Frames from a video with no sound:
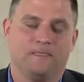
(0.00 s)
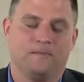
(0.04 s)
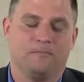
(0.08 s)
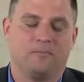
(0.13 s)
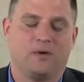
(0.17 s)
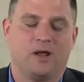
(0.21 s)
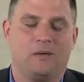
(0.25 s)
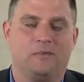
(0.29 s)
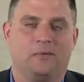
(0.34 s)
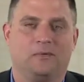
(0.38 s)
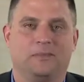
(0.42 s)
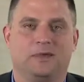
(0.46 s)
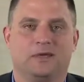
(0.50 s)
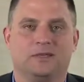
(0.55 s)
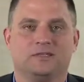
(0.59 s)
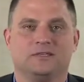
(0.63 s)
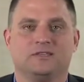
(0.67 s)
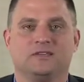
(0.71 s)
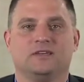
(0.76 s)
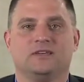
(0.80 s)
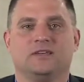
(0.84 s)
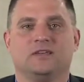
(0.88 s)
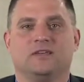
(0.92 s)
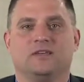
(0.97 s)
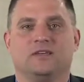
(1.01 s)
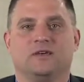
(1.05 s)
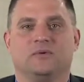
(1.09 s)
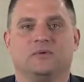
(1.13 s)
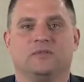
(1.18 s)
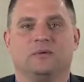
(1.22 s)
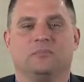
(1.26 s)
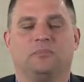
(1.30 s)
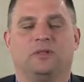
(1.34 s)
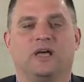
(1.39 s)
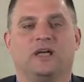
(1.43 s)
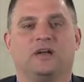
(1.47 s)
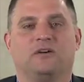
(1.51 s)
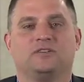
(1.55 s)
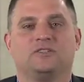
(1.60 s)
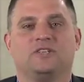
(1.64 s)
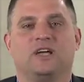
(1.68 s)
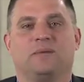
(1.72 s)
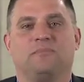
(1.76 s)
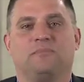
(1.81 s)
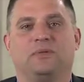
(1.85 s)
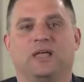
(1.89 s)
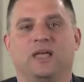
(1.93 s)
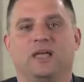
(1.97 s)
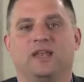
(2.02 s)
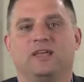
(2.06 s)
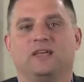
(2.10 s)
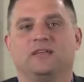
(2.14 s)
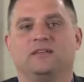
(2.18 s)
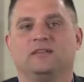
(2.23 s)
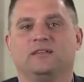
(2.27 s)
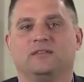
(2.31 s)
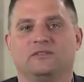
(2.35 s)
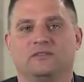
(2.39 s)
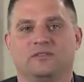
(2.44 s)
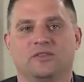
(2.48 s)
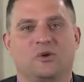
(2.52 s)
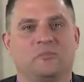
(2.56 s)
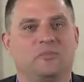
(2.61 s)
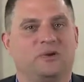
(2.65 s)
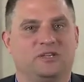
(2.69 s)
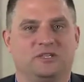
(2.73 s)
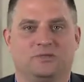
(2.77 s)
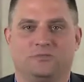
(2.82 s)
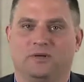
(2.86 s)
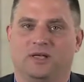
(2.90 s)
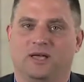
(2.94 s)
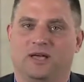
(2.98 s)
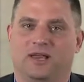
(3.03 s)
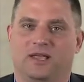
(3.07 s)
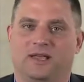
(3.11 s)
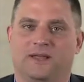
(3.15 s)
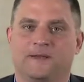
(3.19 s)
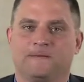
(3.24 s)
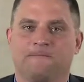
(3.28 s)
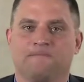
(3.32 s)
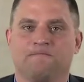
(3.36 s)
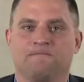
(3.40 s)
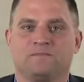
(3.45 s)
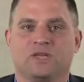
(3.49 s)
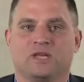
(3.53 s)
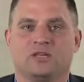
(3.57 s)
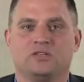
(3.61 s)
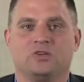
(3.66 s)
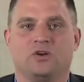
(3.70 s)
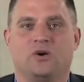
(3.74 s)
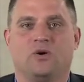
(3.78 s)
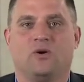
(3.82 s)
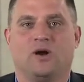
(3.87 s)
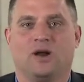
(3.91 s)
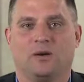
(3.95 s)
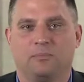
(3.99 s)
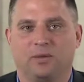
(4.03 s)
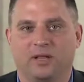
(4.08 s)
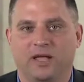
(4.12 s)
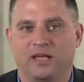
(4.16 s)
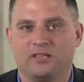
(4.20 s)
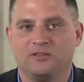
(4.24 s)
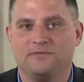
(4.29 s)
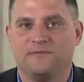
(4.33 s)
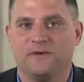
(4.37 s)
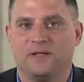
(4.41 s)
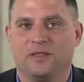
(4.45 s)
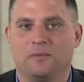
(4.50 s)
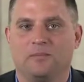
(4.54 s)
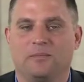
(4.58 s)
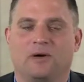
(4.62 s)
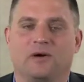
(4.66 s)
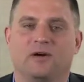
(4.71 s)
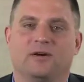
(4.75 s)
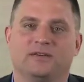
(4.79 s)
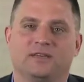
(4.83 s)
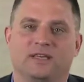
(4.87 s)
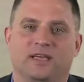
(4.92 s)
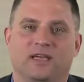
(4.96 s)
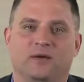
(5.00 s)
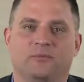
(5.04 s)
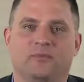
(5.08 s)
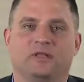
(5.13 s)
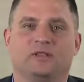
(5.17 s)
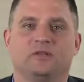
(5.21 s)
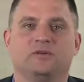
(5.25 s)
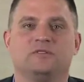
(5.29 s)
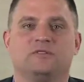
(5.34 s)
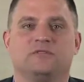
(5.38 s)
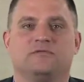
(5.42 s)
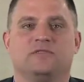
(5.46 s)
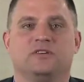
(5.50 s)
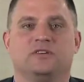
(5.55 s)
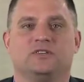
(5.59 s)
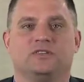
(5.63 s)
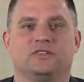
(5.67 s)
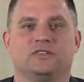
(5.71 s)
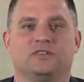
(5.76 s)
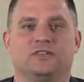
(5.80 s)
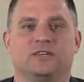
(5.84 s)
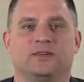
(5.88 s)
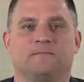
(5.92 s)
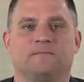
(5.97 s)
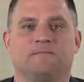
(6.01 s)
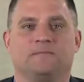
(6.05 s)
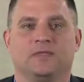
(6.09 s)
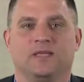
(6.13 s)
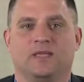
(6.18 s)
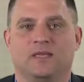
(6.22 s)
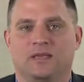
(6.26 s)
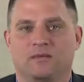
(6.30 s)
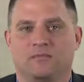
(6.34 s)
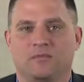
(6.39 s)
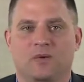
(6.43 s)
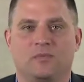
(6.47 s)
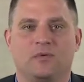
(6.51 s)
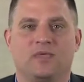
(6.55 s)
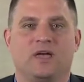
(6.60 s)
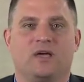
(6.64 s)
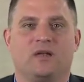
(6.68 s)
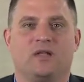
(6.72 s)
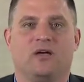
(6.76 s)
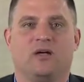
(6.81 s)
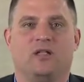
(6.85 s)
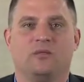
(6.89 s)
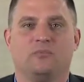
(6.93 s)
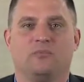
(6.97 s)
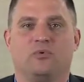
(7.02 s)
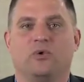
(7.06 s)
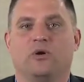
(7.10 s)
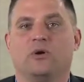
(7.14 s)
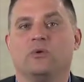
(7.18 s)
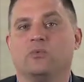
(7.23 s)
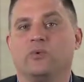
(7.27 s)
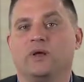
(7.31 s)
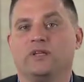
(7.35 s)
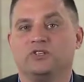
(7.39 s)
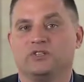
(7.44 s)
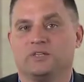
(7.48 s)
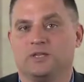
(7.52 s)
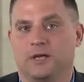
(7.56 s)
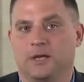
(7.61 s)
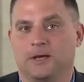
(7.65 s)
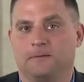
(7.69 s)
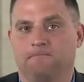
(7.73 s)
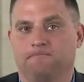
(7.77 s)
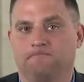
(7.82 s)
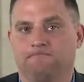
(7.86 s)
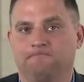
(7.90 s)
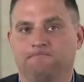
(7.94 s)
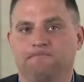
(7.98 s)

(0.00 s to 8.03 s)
Problem is that when the planner's not planning, nobody's planning. So our plans fall apart and we lose efficiency. Remember that all-important wrench time.